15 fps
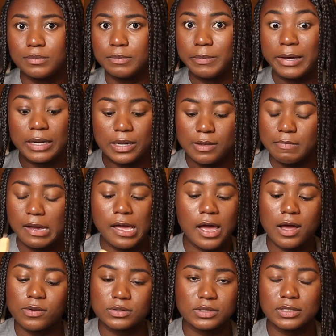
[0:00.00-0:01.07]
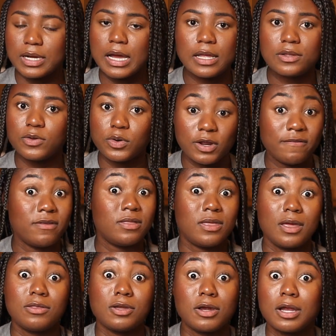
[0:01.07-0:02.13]
but in my house, I don't even
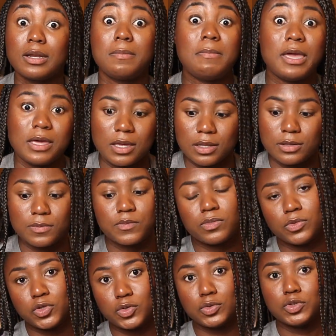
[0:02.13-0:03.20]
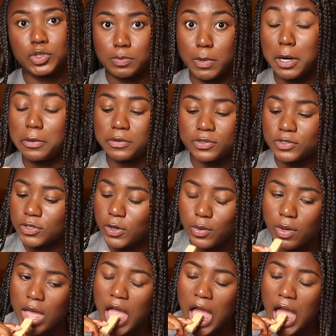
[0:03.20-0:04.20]
think they're gonna make it to tomorrow, so.